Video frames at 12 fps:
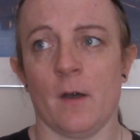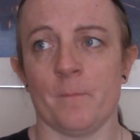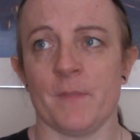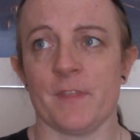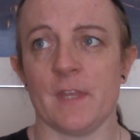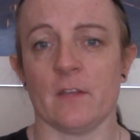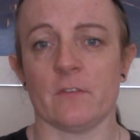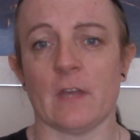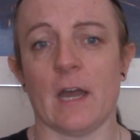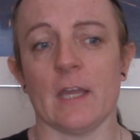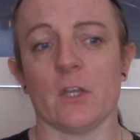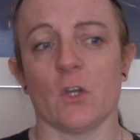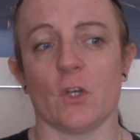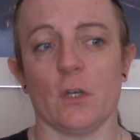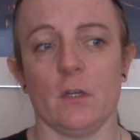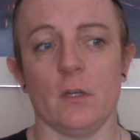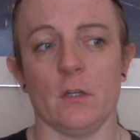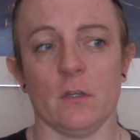things that I could
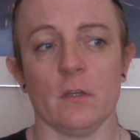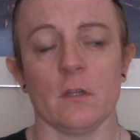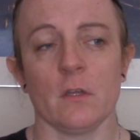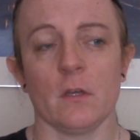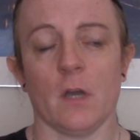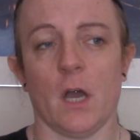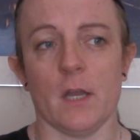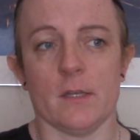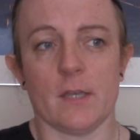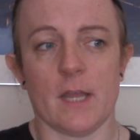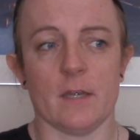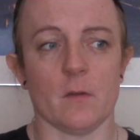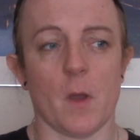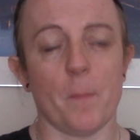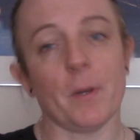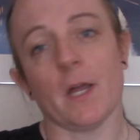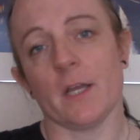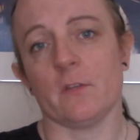learn and then
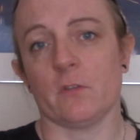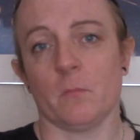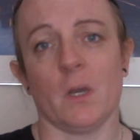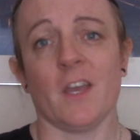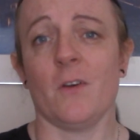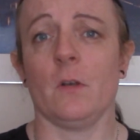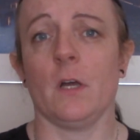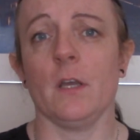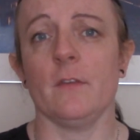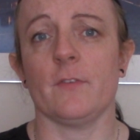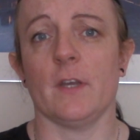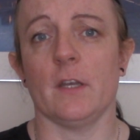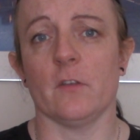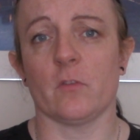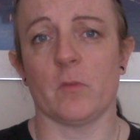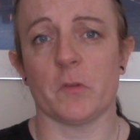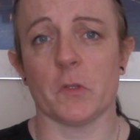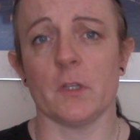apply to my own life, and as a
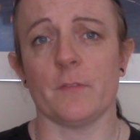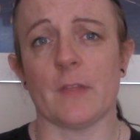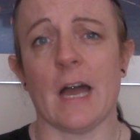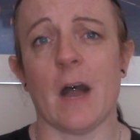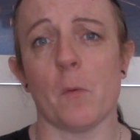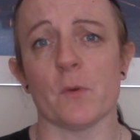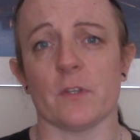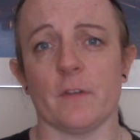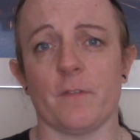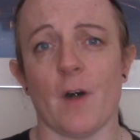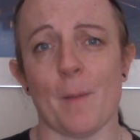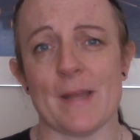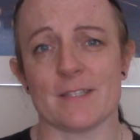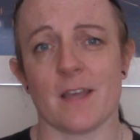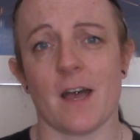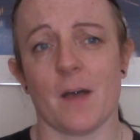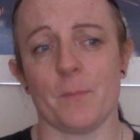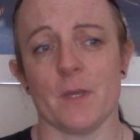result of that I was in a far better,
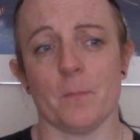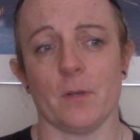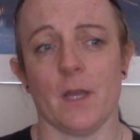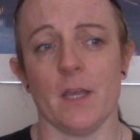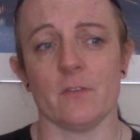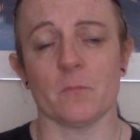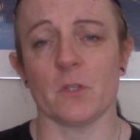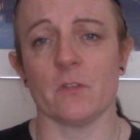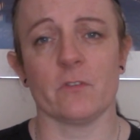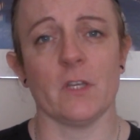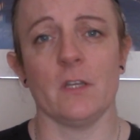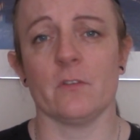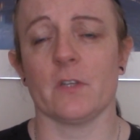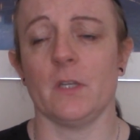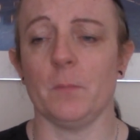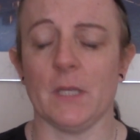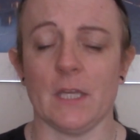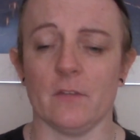happier place. I'm not saying it's going to
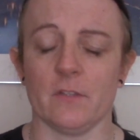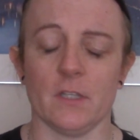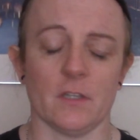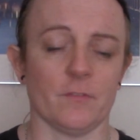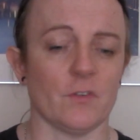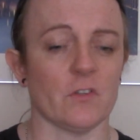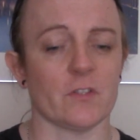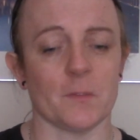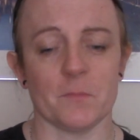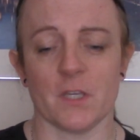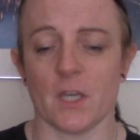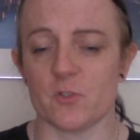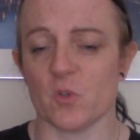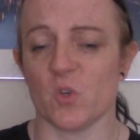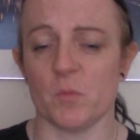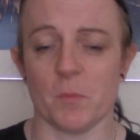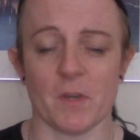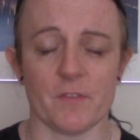be easy, and the first time you go to a
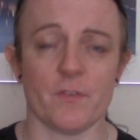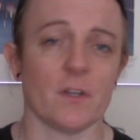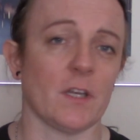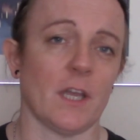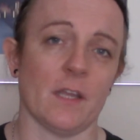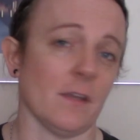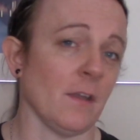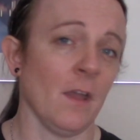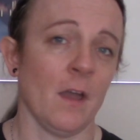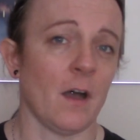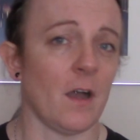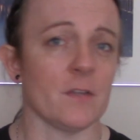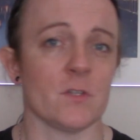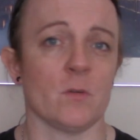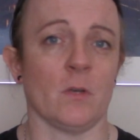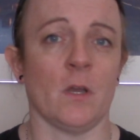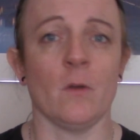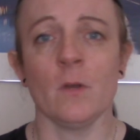group you might fucking hate it, I don't
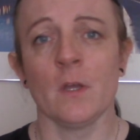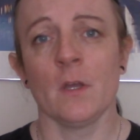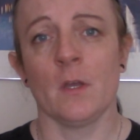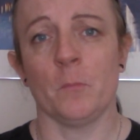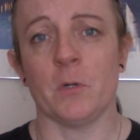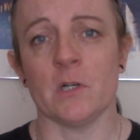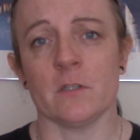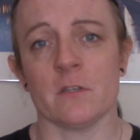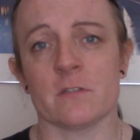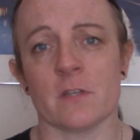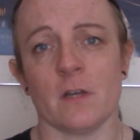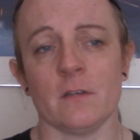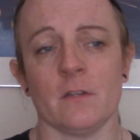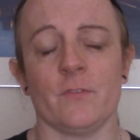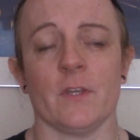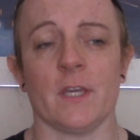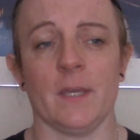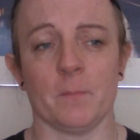know, but understand, if
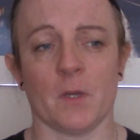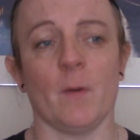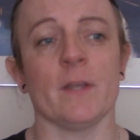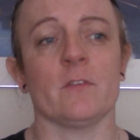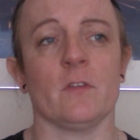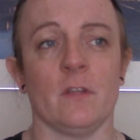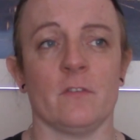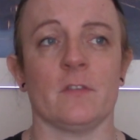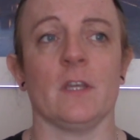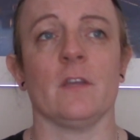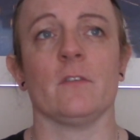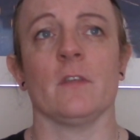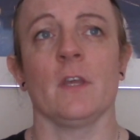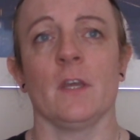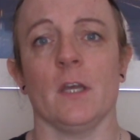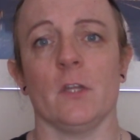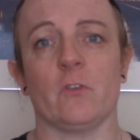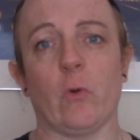you keep going to these things
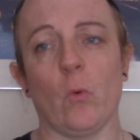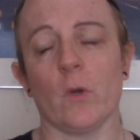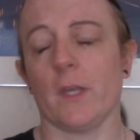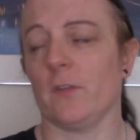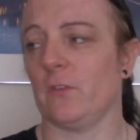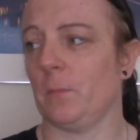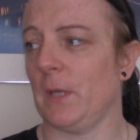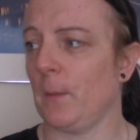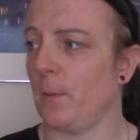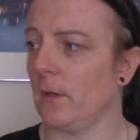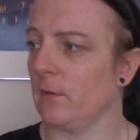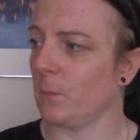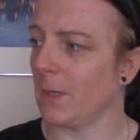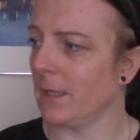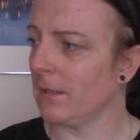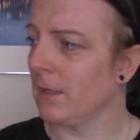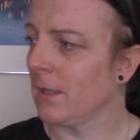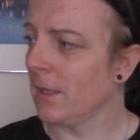and talking to people as
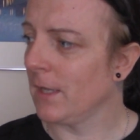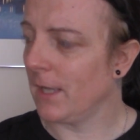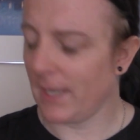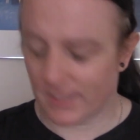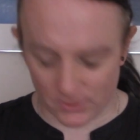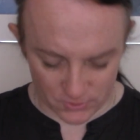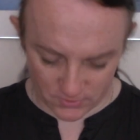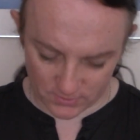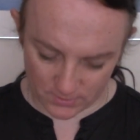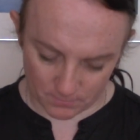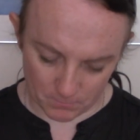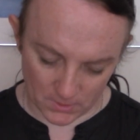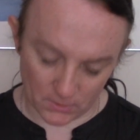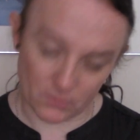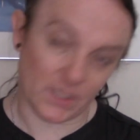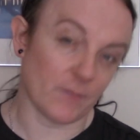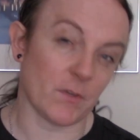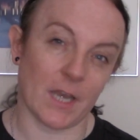well, it can just, you know,
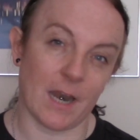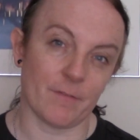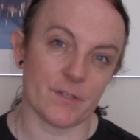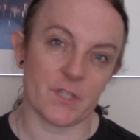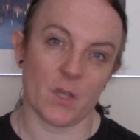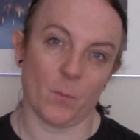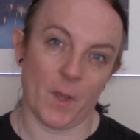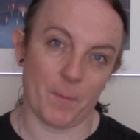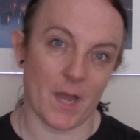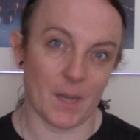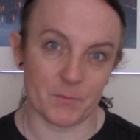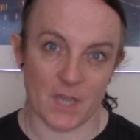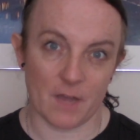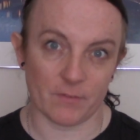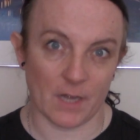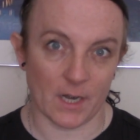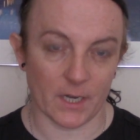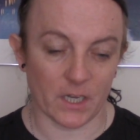give you clarity where perhaps you haven't
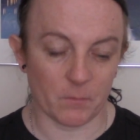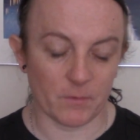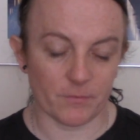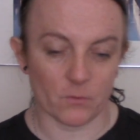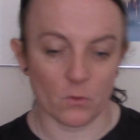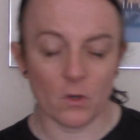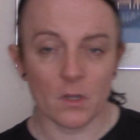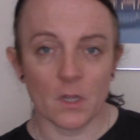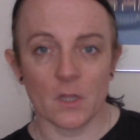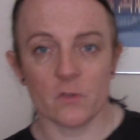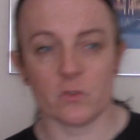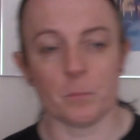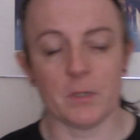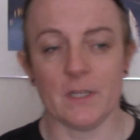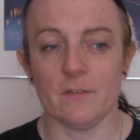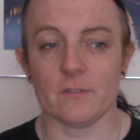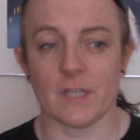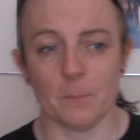had any before. So
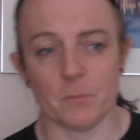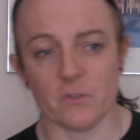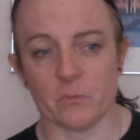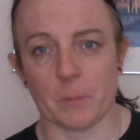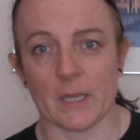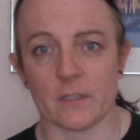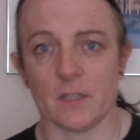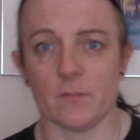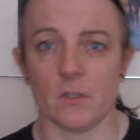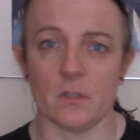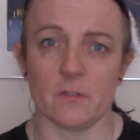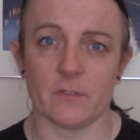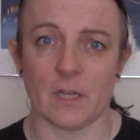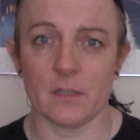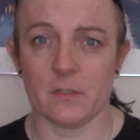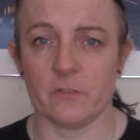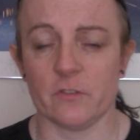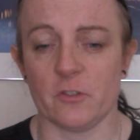please keep perspective and understand
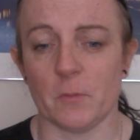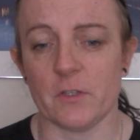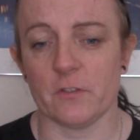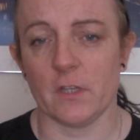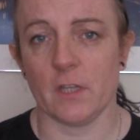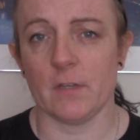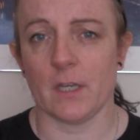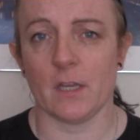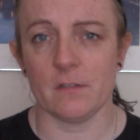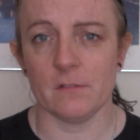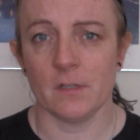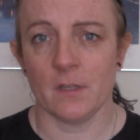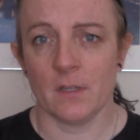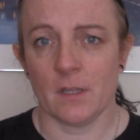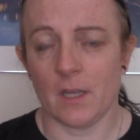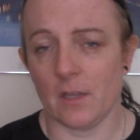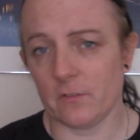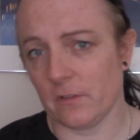the situation that you're in now
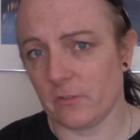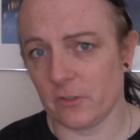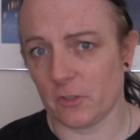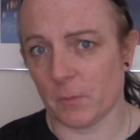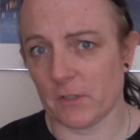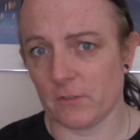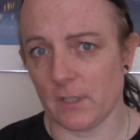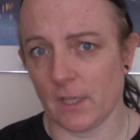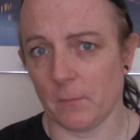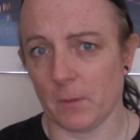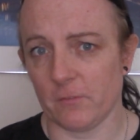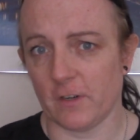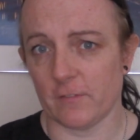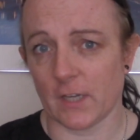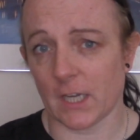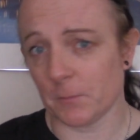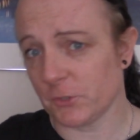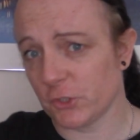isn't a situation that you're in forever.
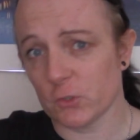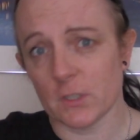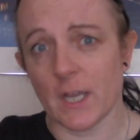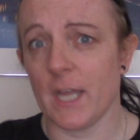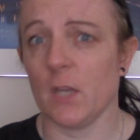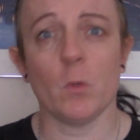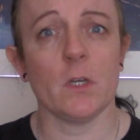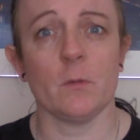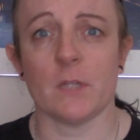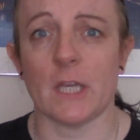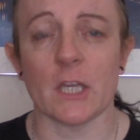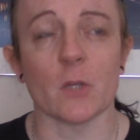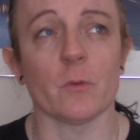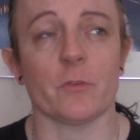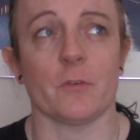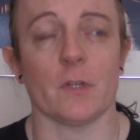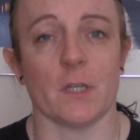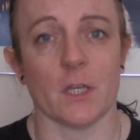I'm sure anyone out there who is
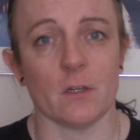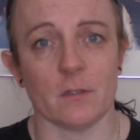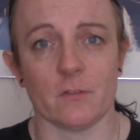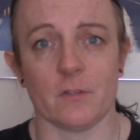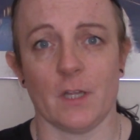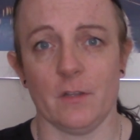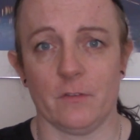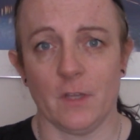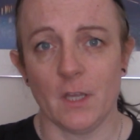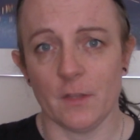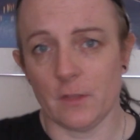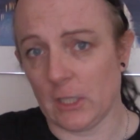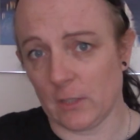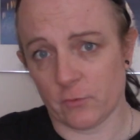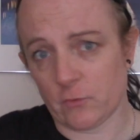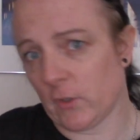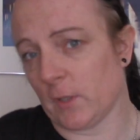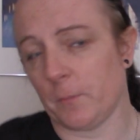struggling understands that you've
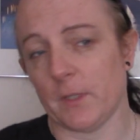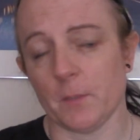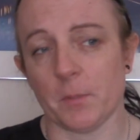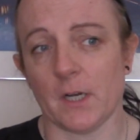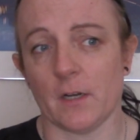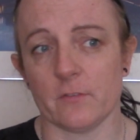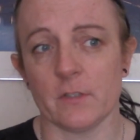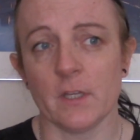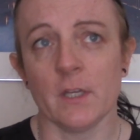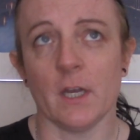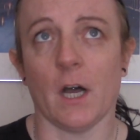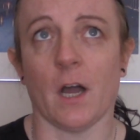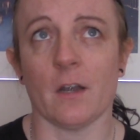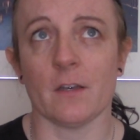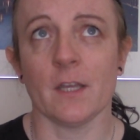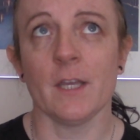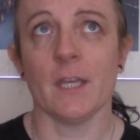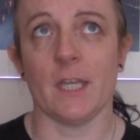struggled in the past, and
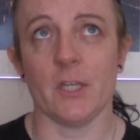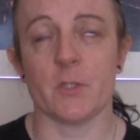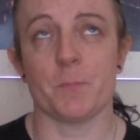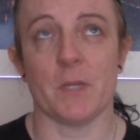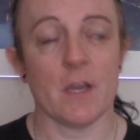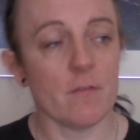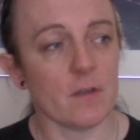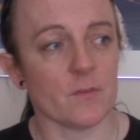each period of